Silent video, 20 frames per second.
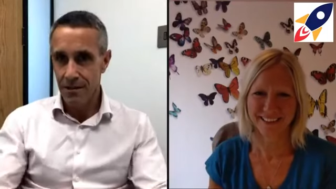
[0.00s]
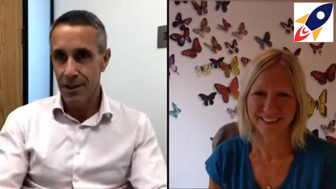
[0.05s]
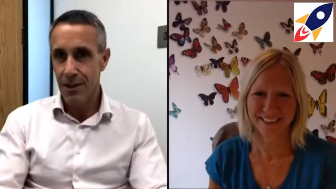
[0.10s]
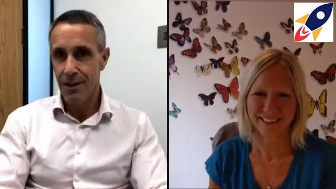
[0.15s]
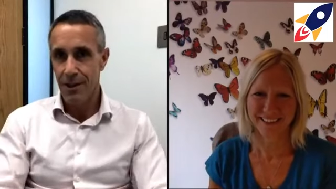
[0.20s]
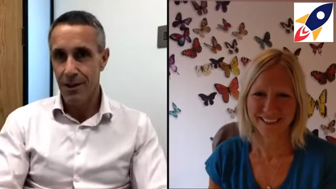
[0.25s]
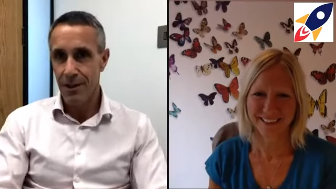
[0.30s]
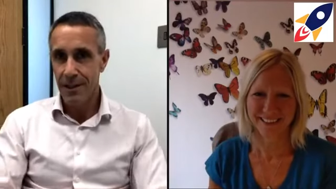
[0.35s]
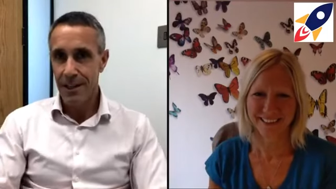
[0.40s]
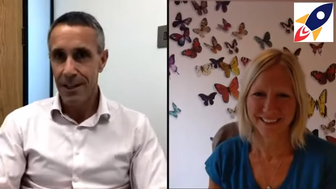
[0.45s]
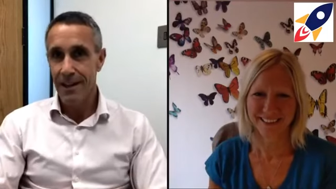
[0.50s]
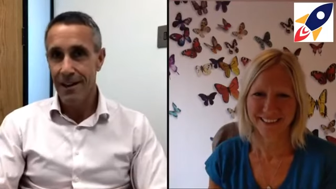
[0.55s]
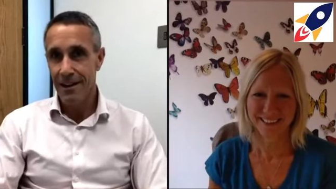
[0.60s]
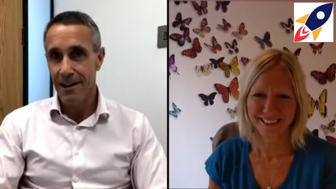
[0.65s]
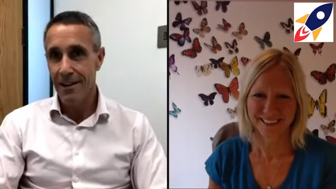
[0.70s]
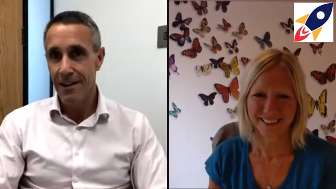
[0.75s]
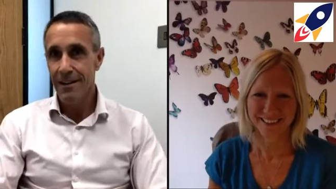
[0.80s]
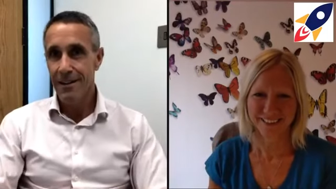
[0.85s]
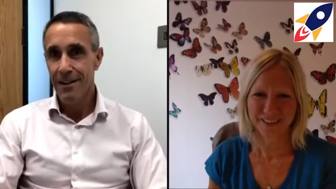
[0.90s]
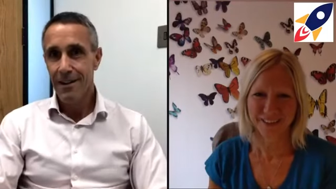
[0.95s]
Speaker 1: you know,
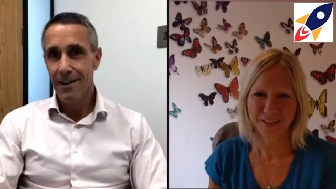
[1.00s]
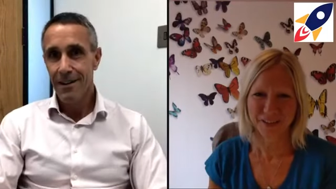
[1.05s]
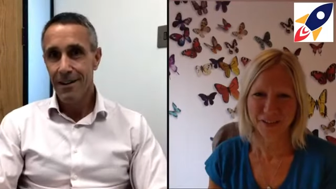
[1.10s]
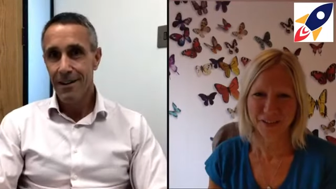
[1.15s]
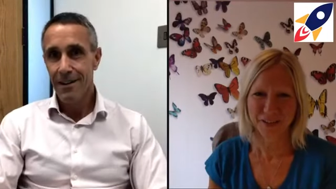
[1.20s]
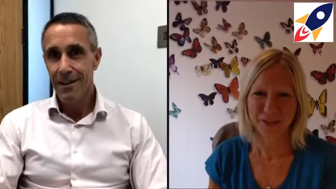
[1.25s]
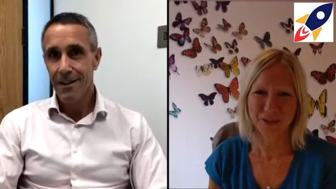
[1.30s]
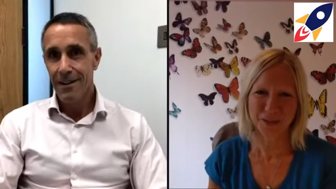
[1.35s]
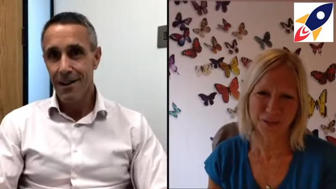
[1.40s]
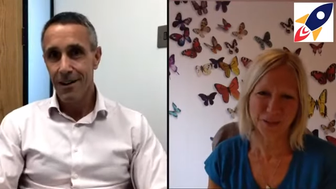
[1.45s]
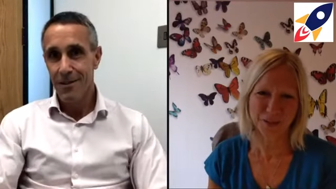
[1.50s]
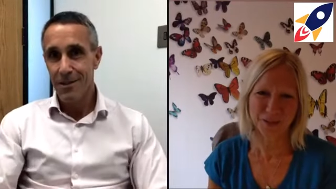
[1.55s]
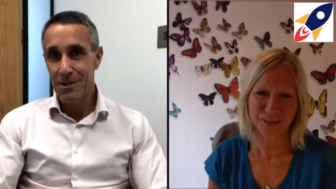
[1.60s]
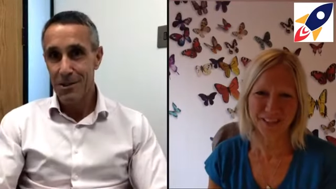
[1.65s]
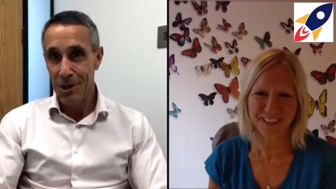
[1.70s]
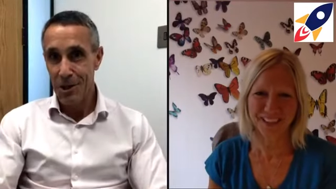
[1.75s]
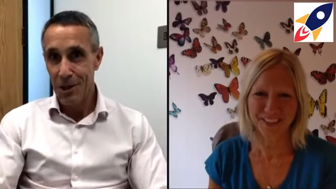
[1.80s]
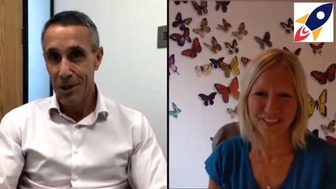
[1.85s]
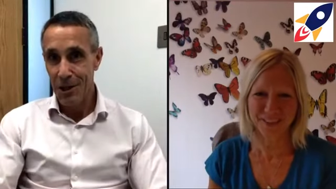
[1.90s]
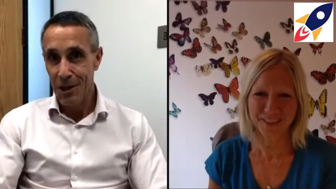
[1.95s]
here on this
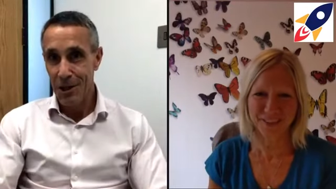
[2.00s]
journey.